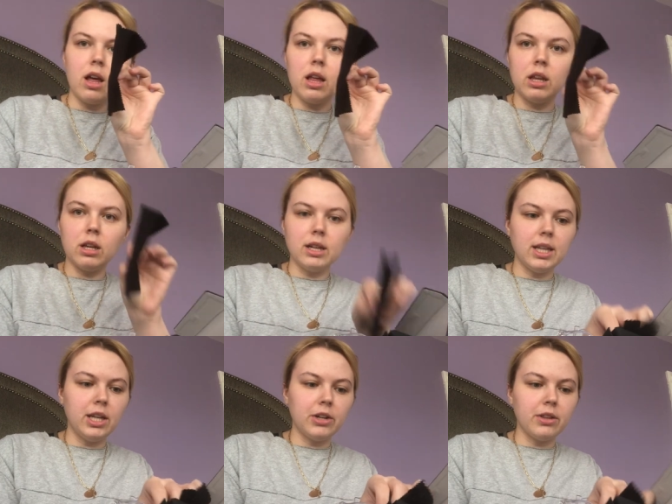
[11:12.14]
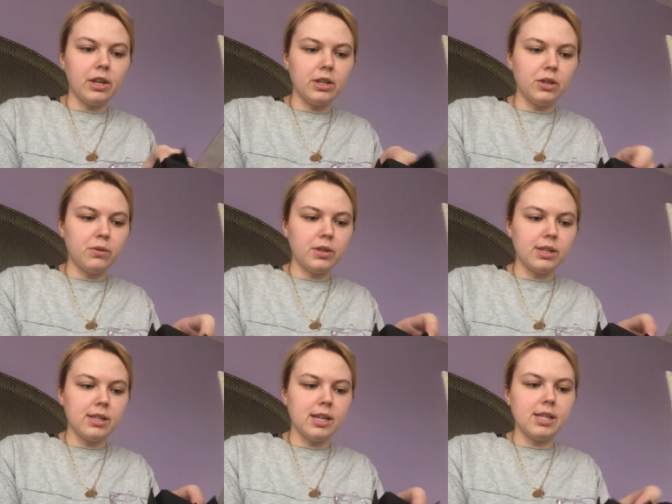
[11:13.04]
a little cleaner thing too, which is
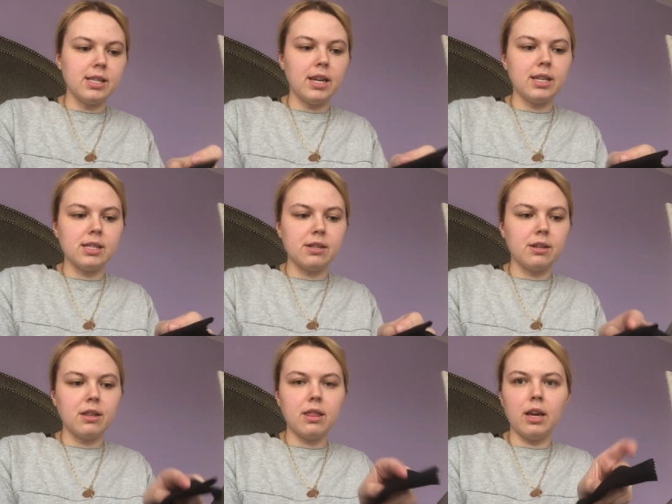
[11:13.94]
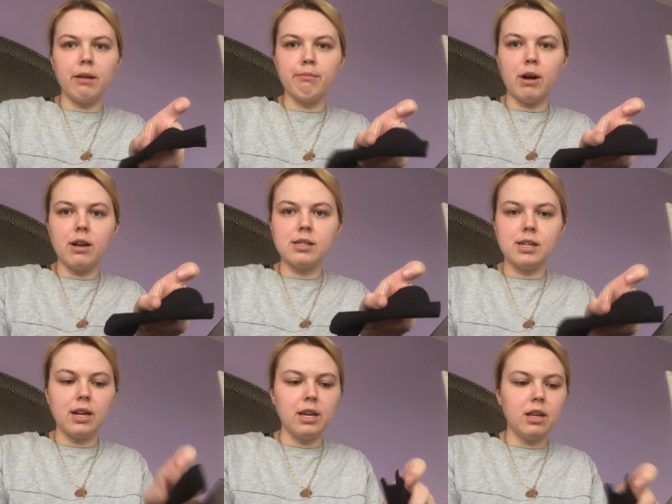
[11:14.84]
nice, and it has their thing embossed
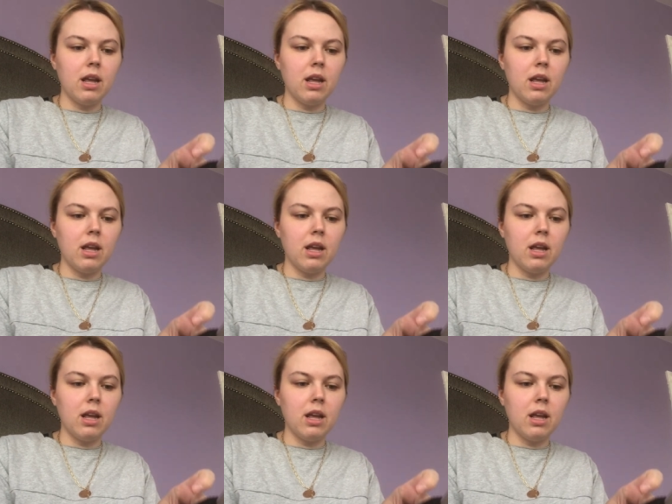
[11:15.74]
on it.